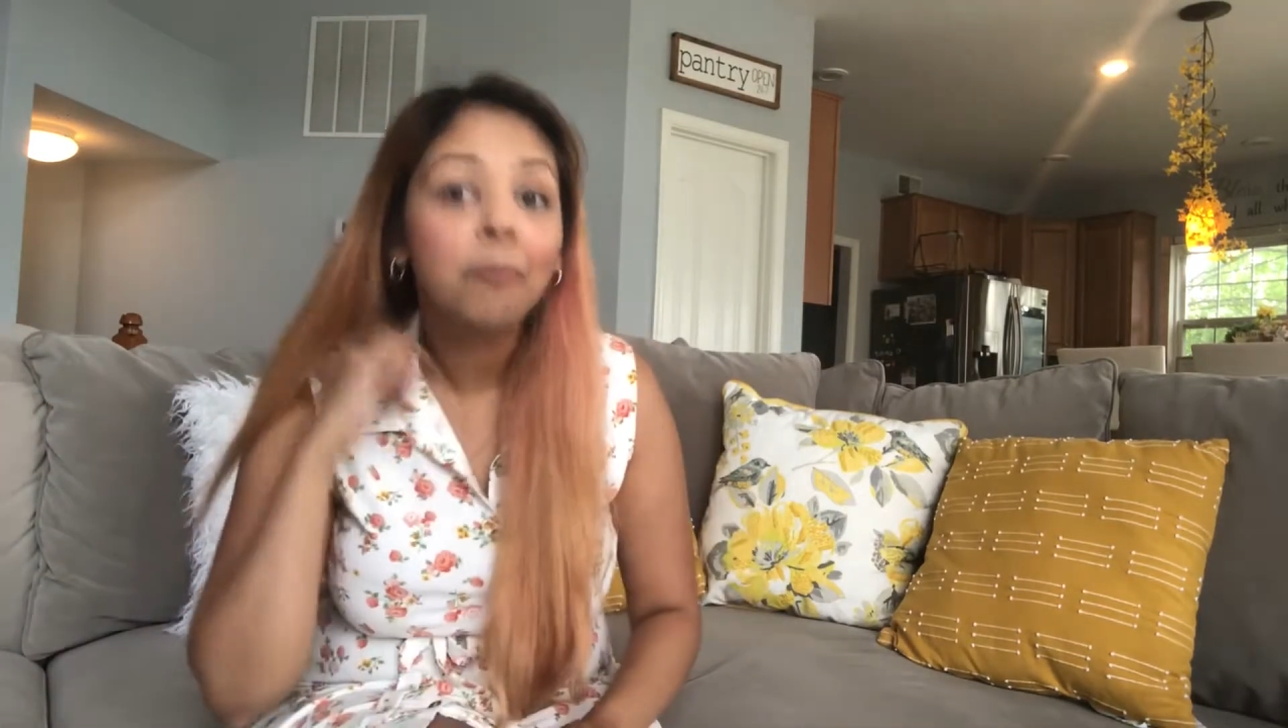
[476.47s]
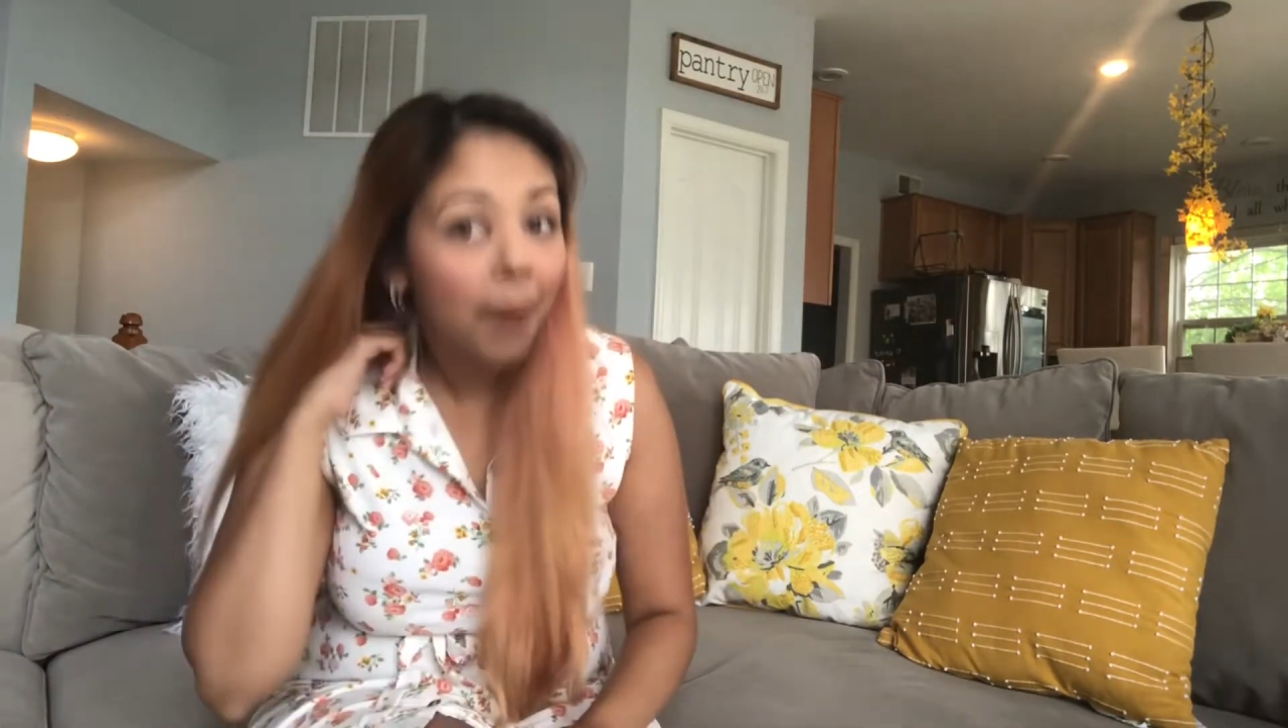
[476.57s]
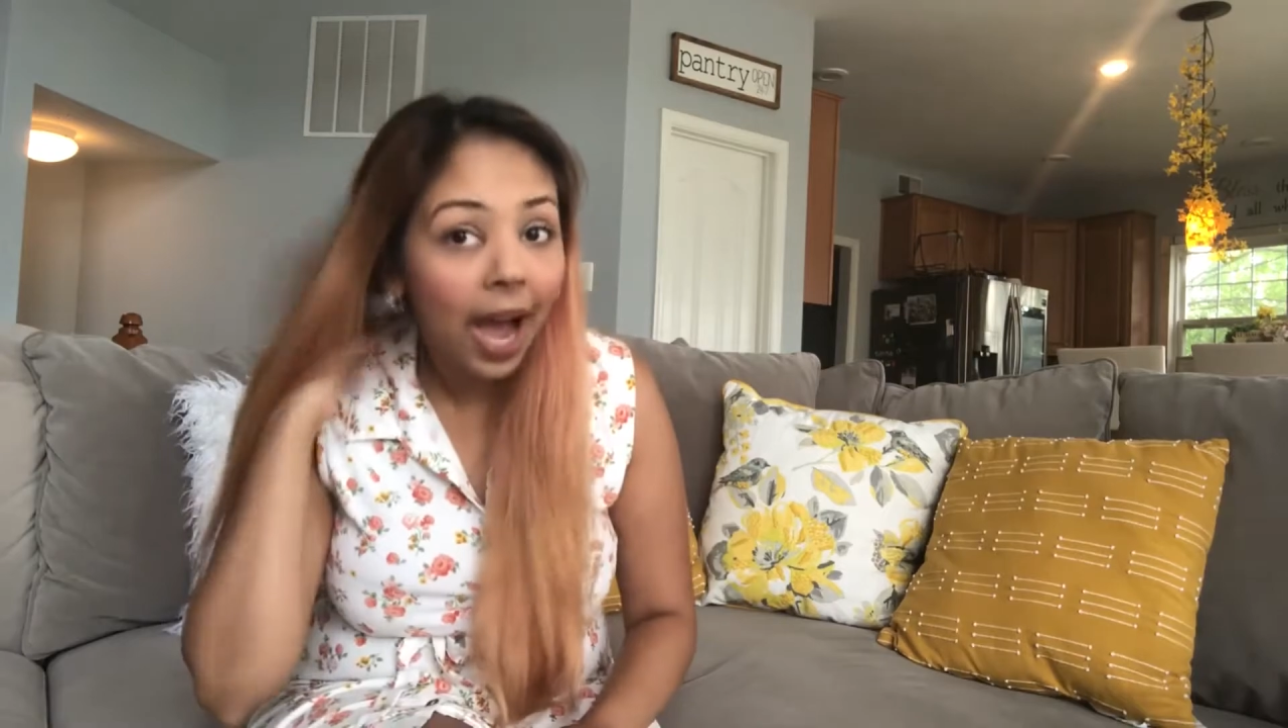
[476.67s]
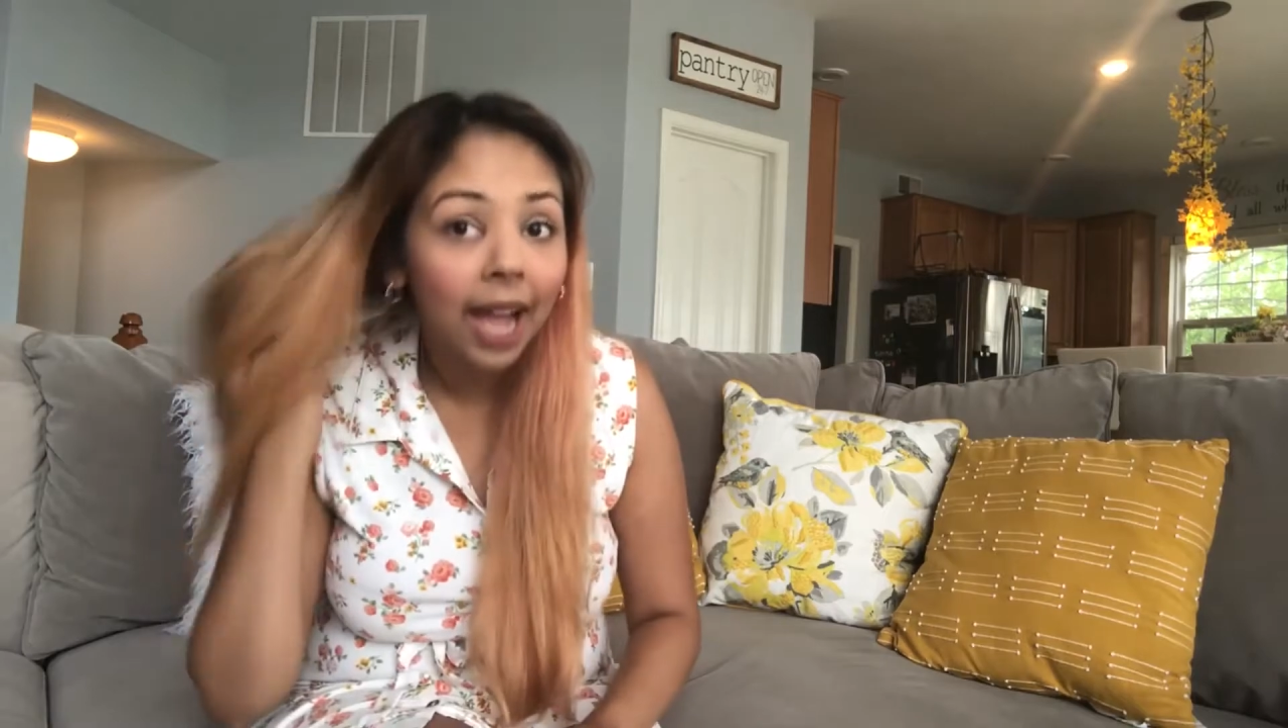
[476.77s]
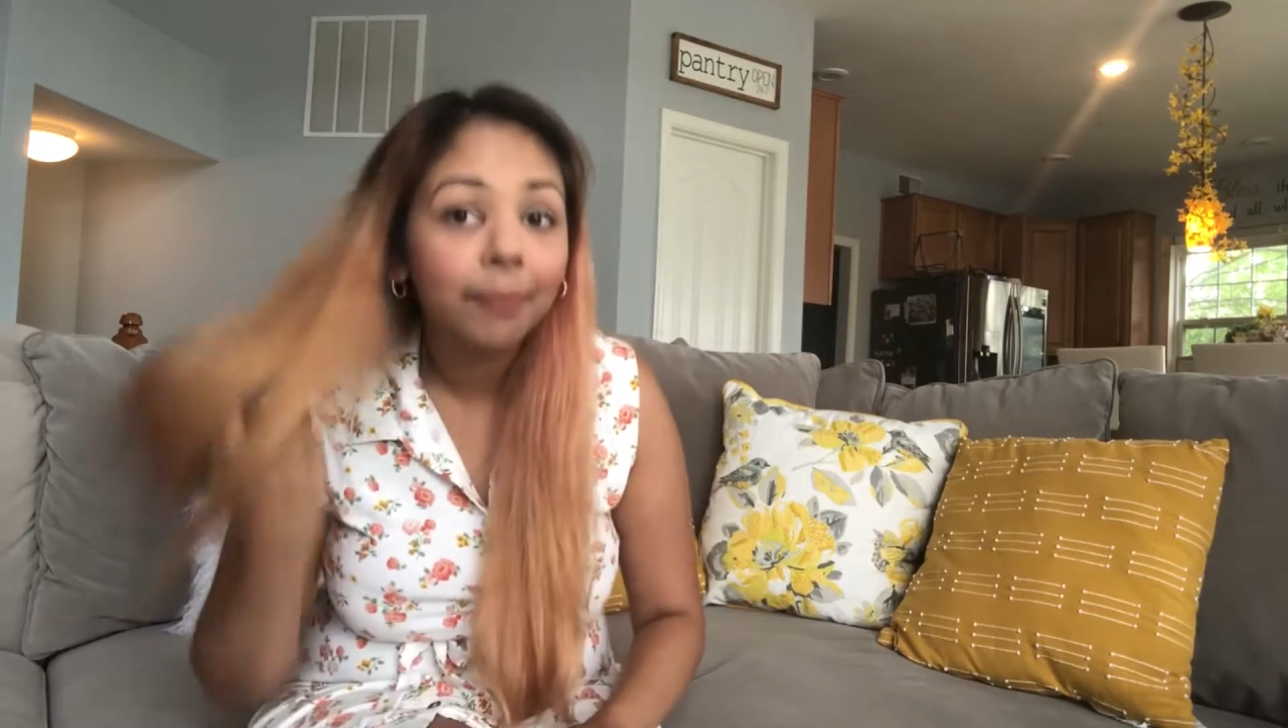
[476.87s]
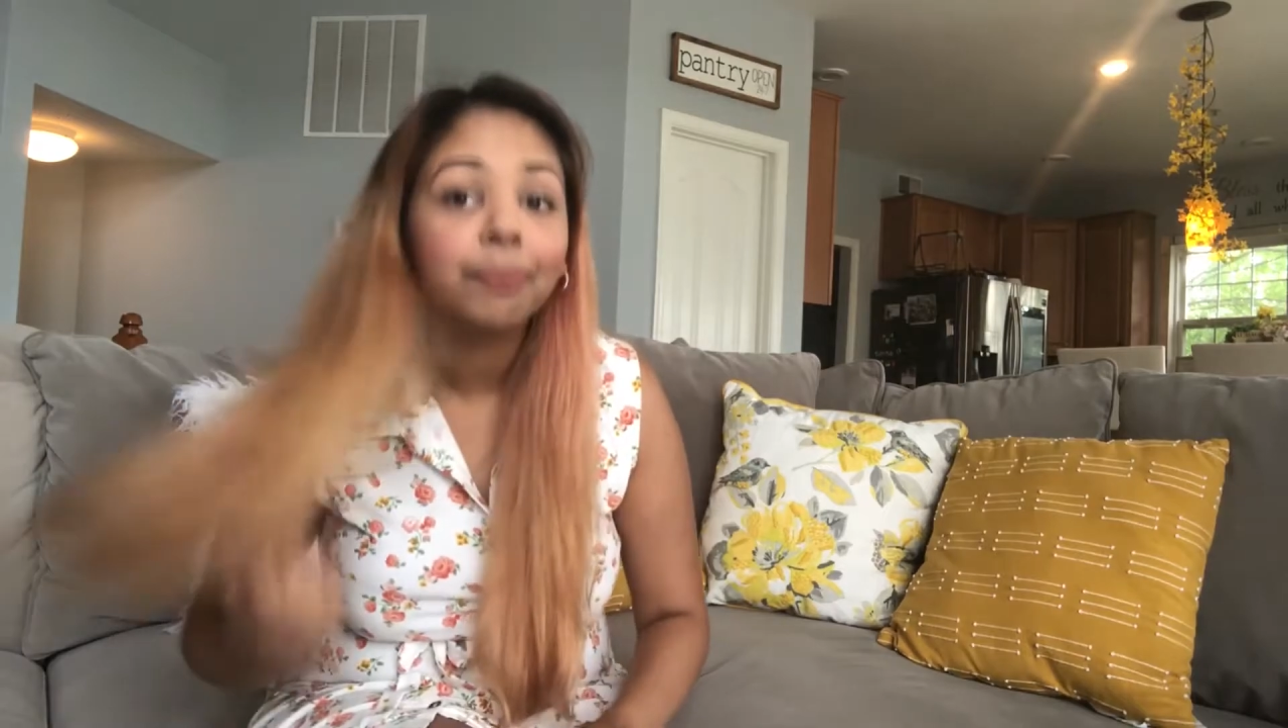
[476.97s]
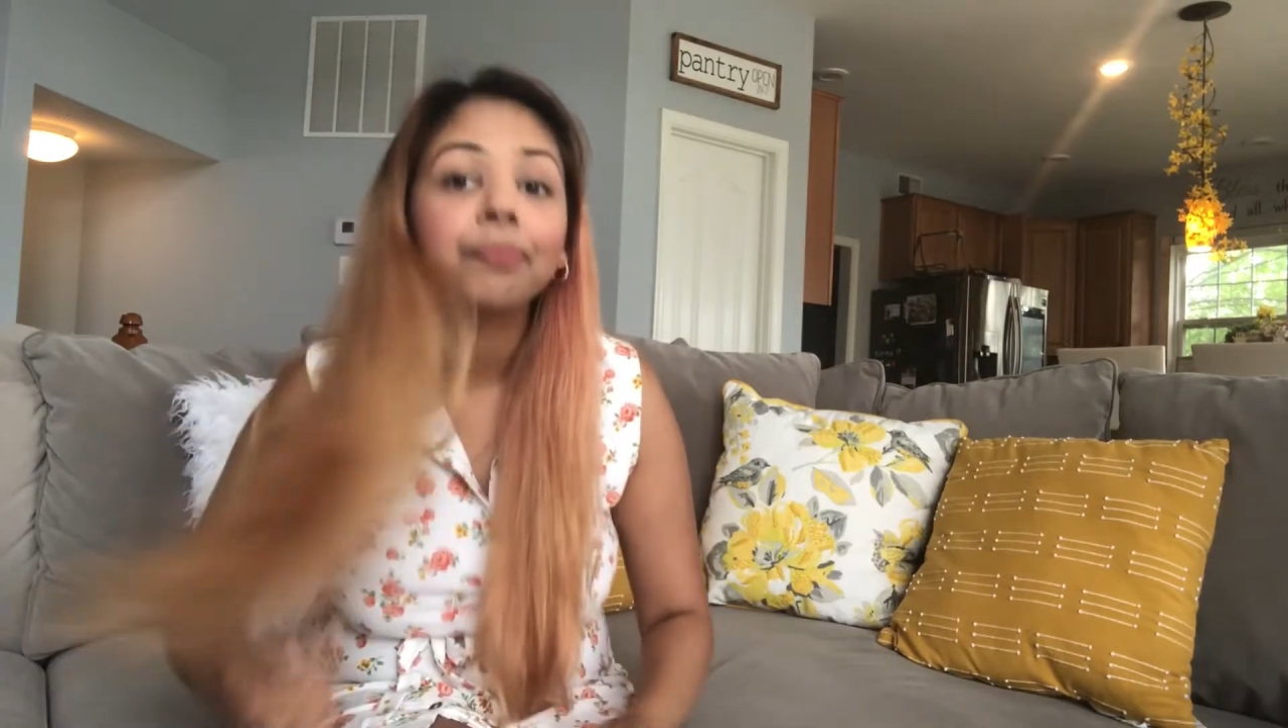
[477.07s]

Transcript: But